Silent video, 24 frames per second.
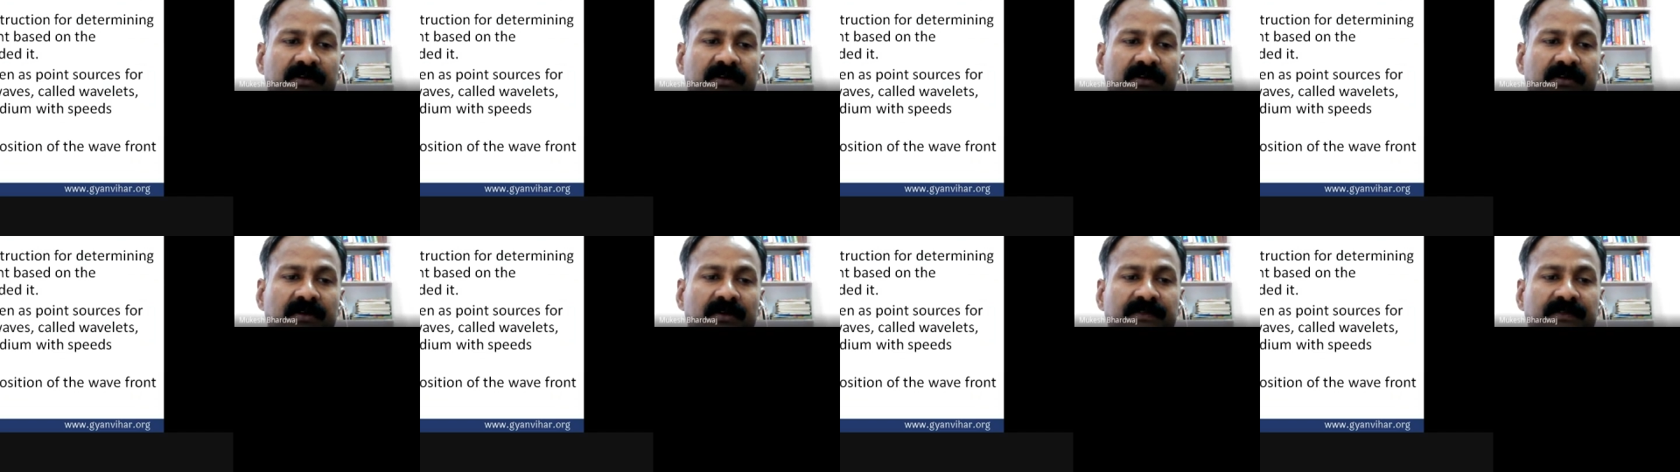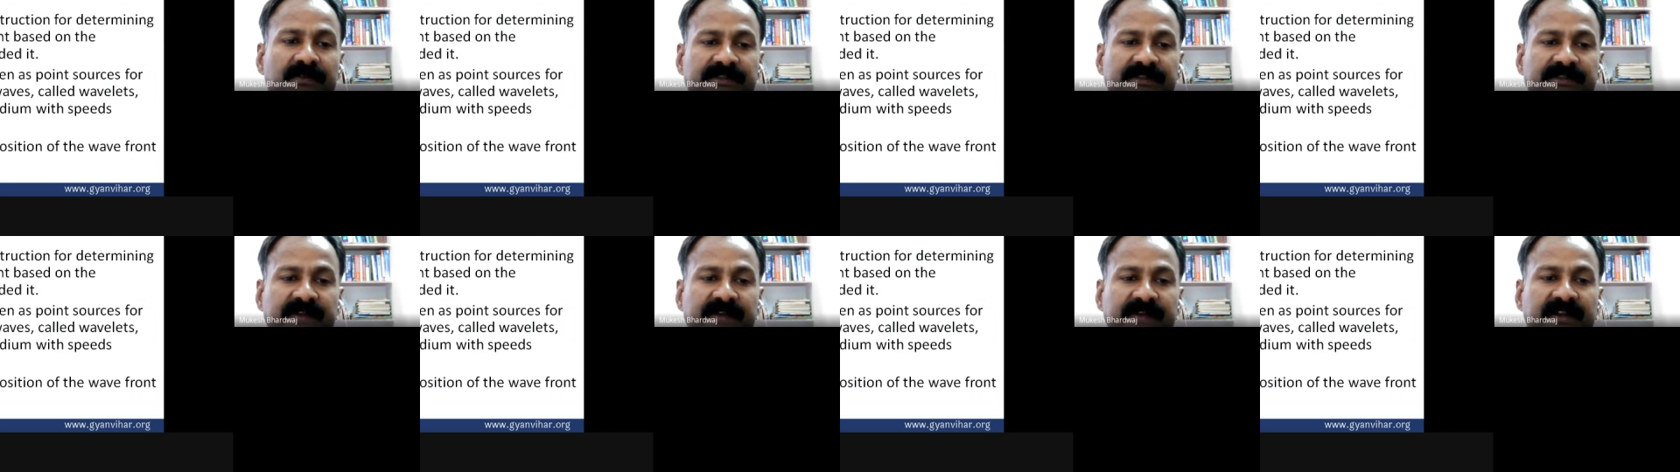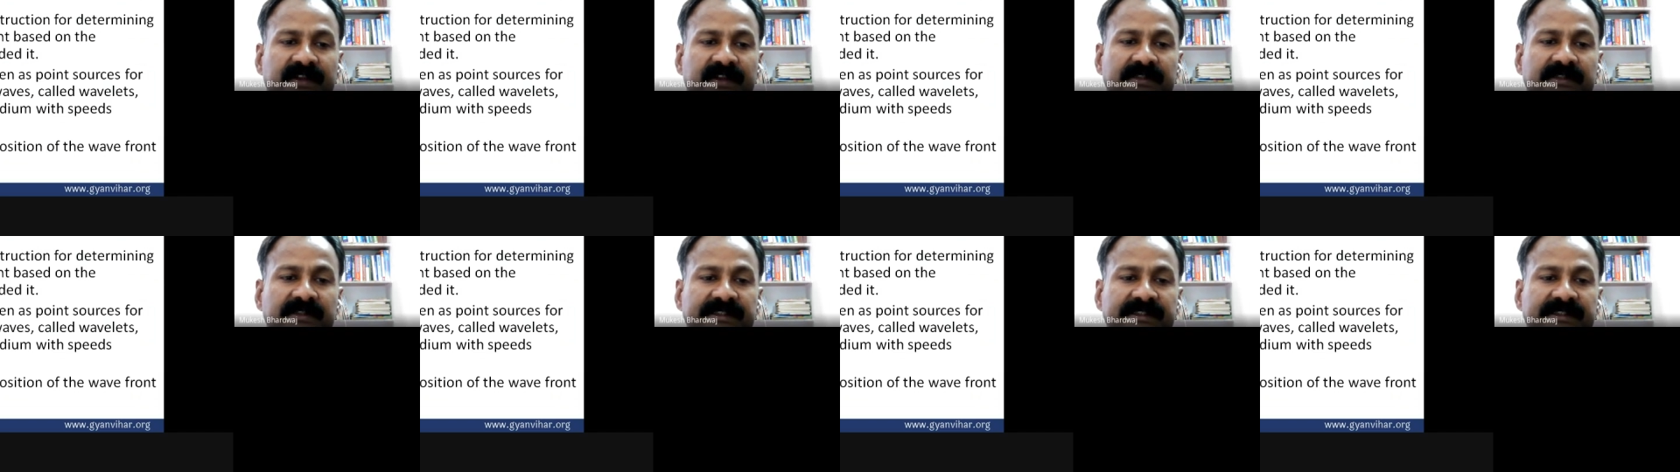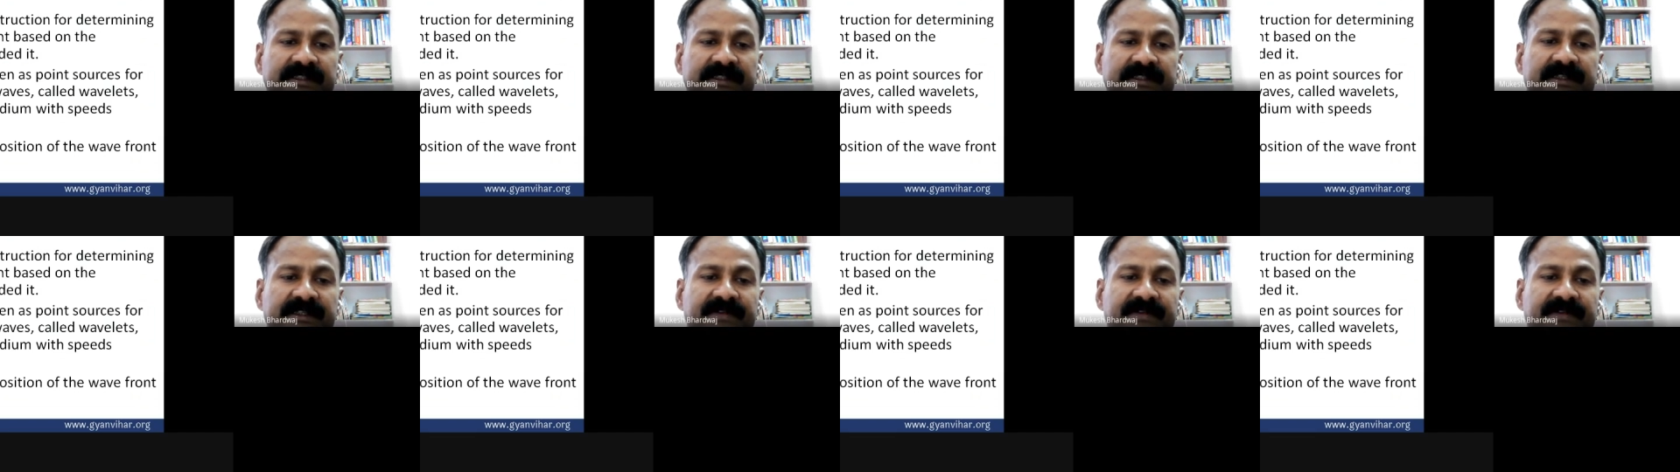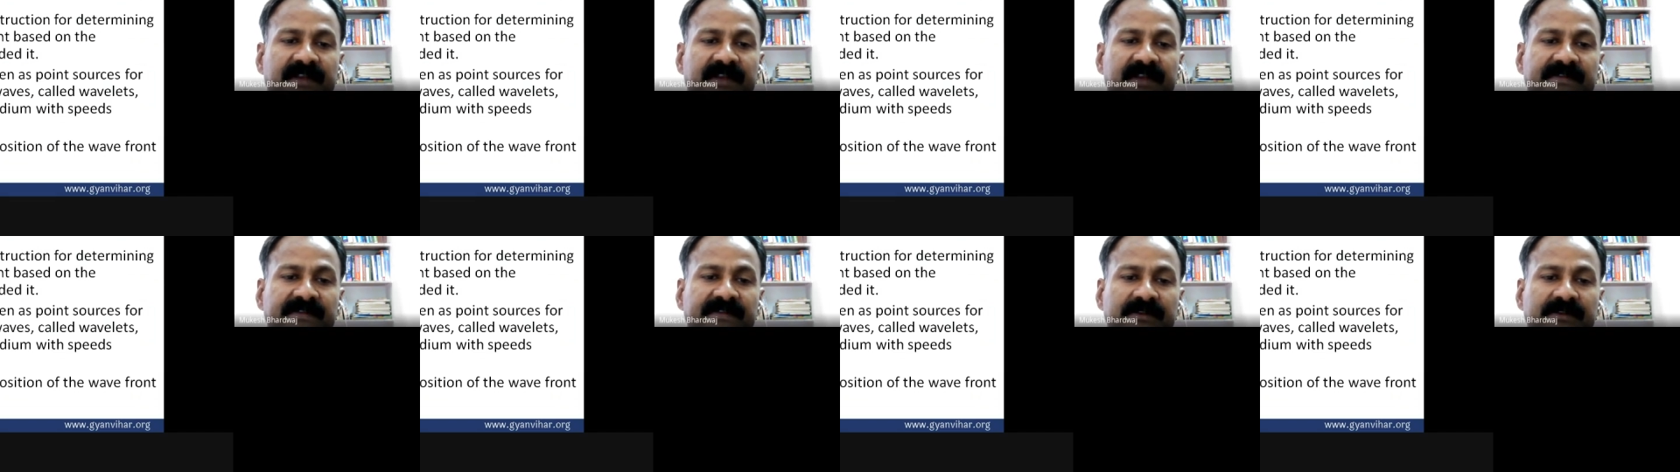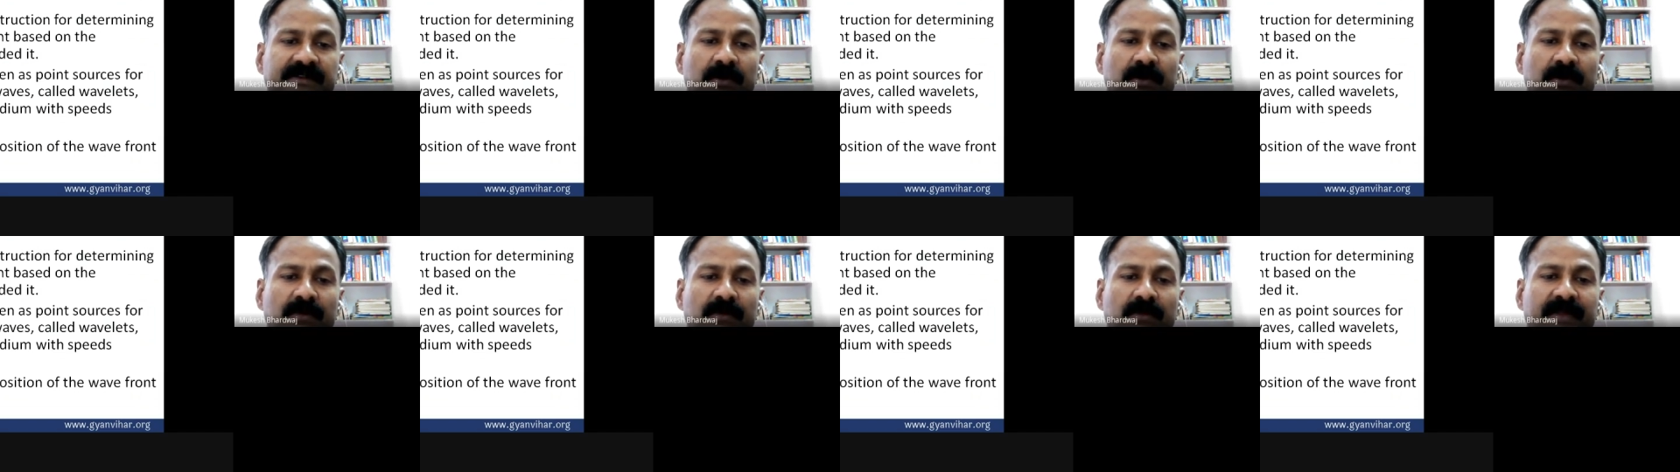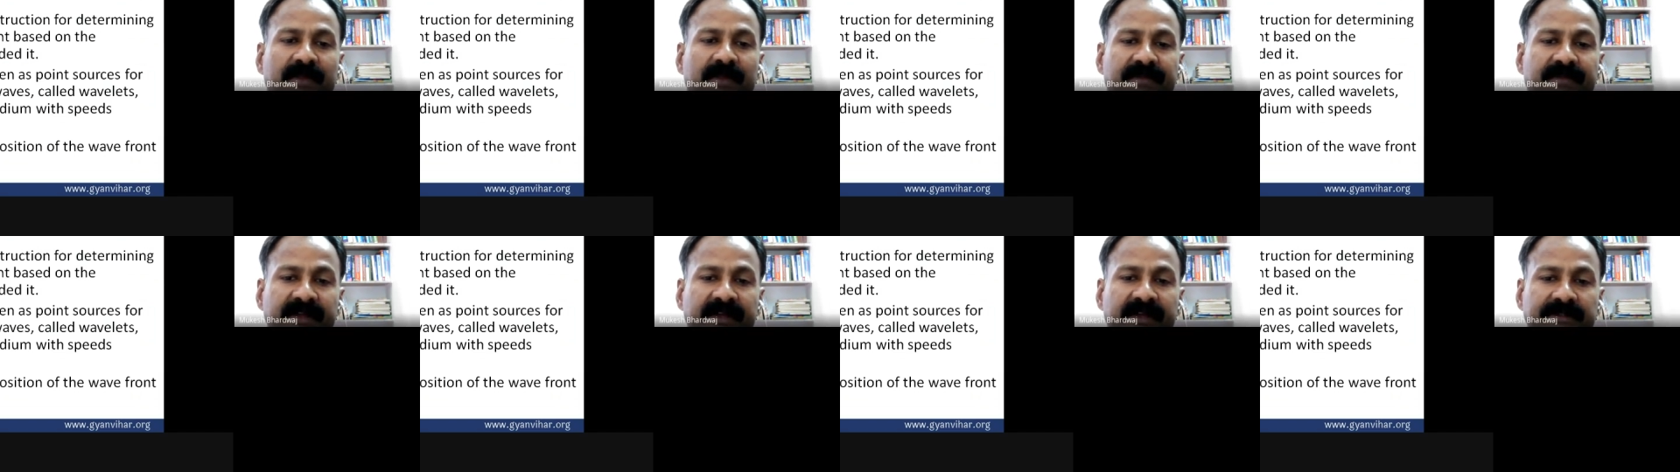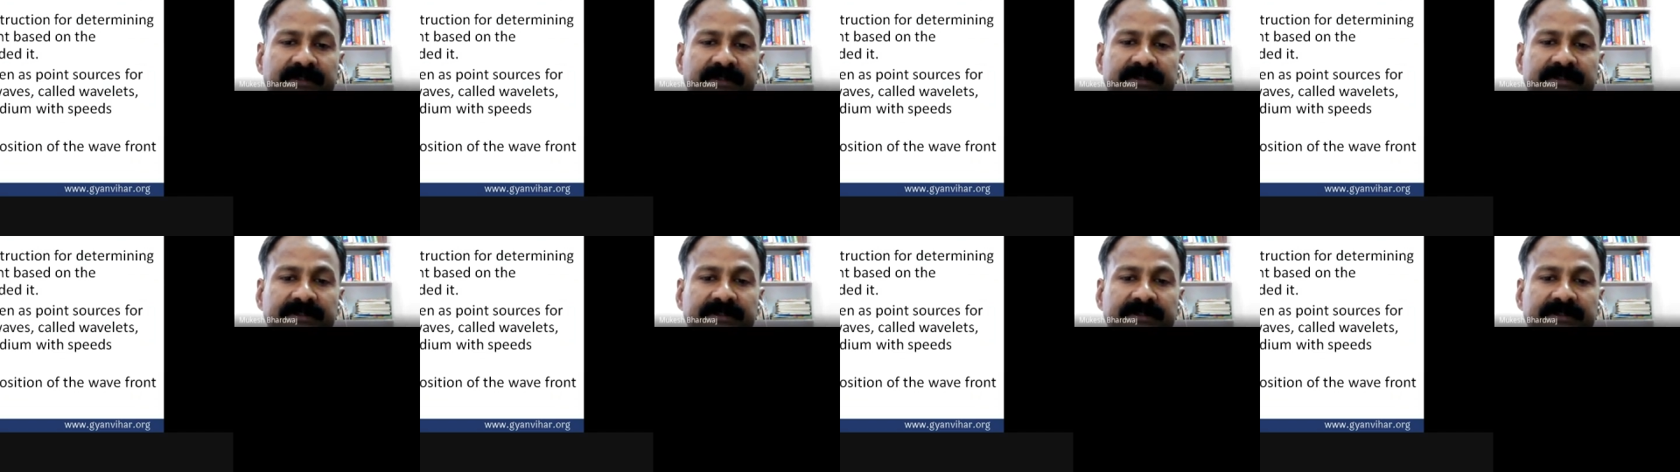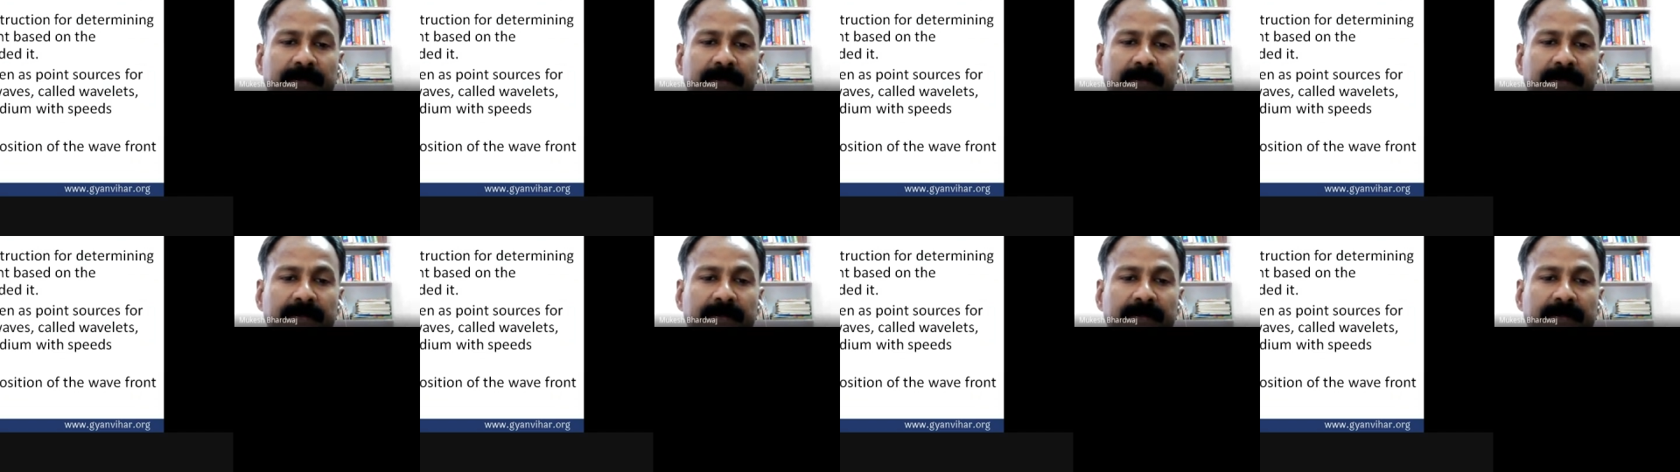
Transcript: of spherical secondary waves called wavelets,